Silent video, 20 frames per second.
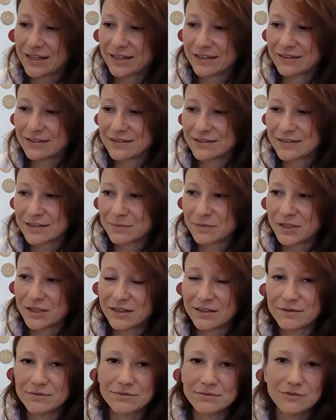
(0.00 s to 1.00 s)
and I mean,
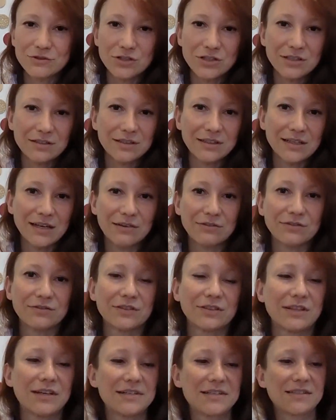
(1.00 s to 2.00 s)
I drank like half of
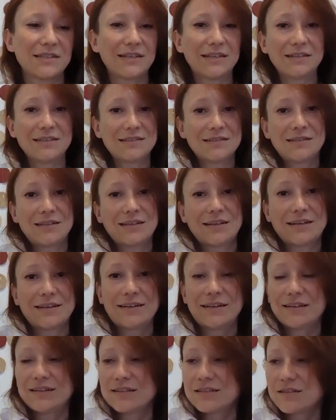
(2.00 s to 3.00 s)
it last night and didn't get a
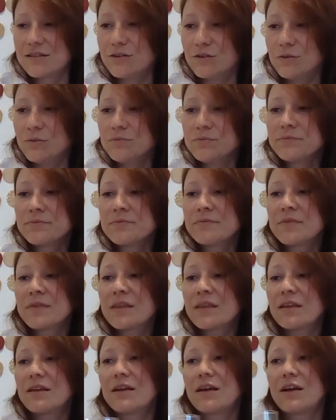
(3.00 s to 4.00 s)
headache, so
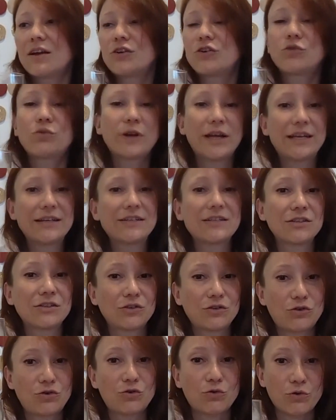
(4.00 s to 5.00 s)
great,
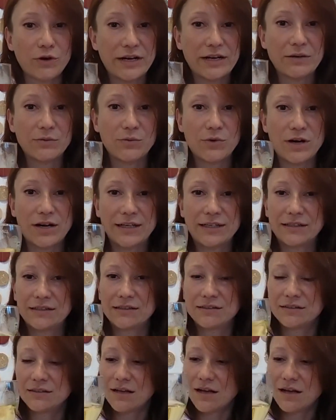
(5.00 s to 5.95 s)
great wine.